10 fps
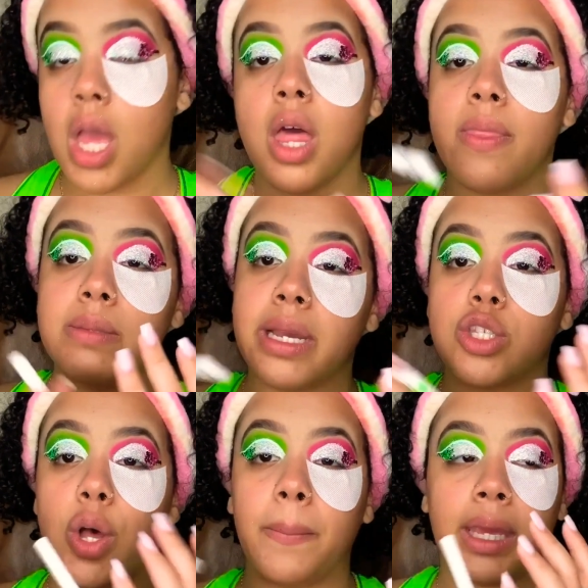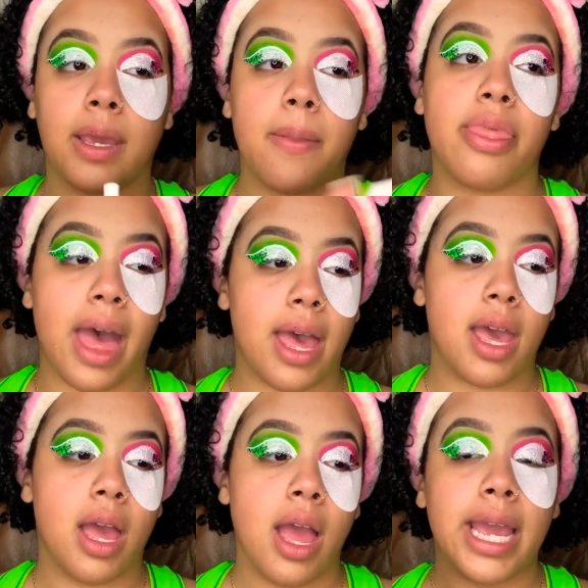This man told me that
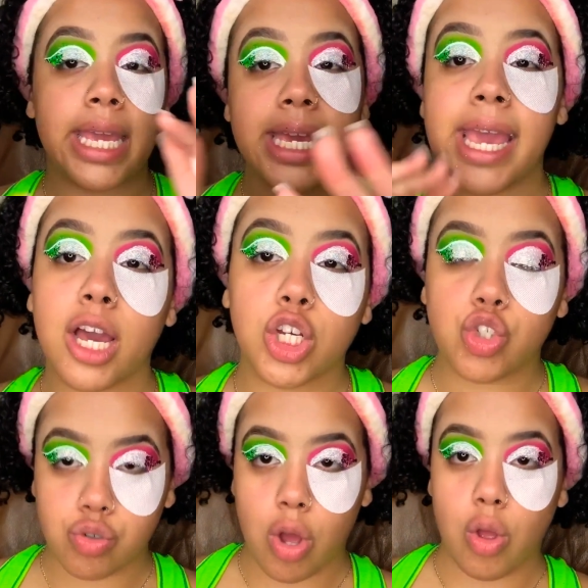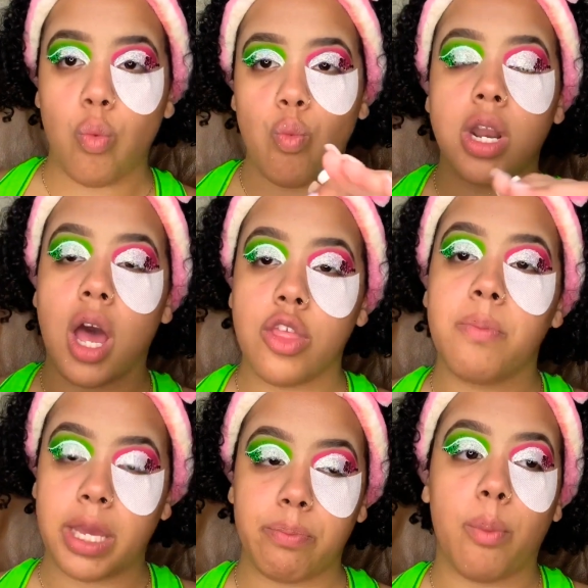he can't control what other
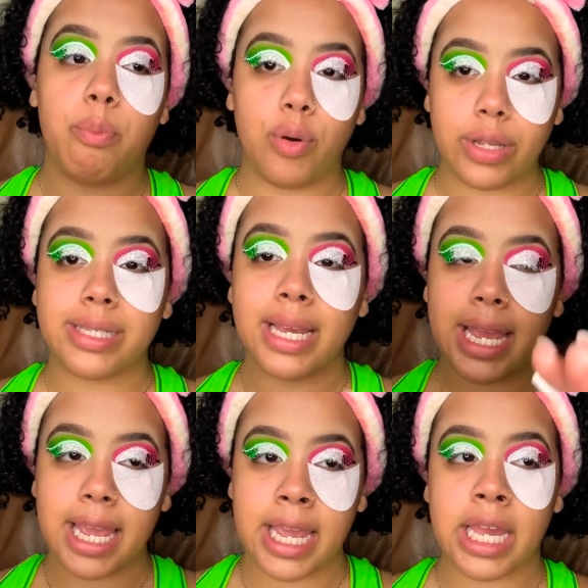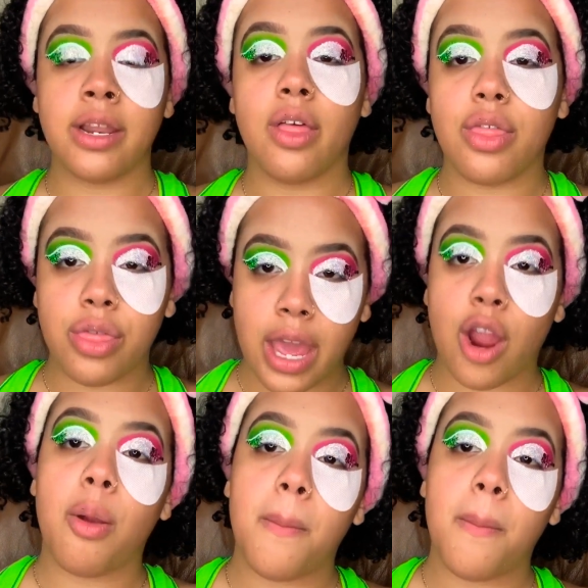people put in their